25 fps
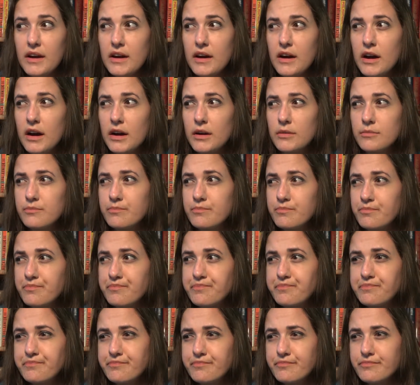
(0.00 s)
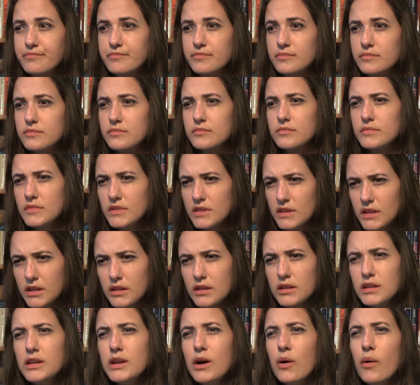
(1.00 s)

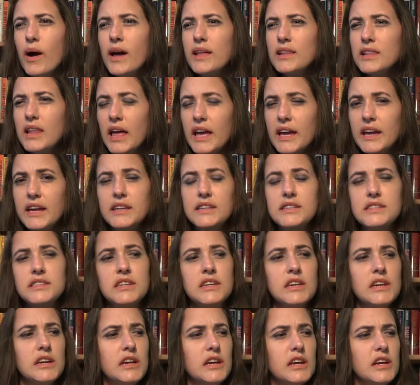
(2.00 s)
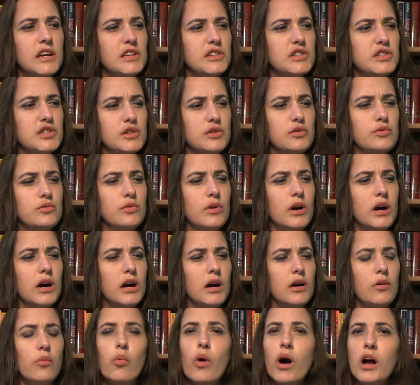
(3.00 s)
You know, I liked to
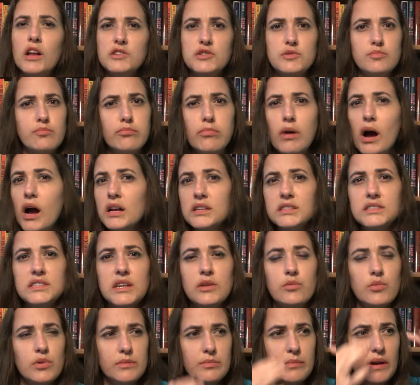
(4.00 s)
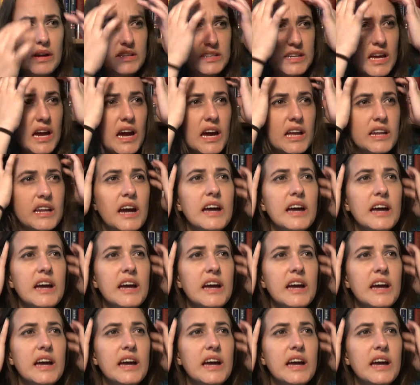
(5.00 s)
watch boxing with my dad.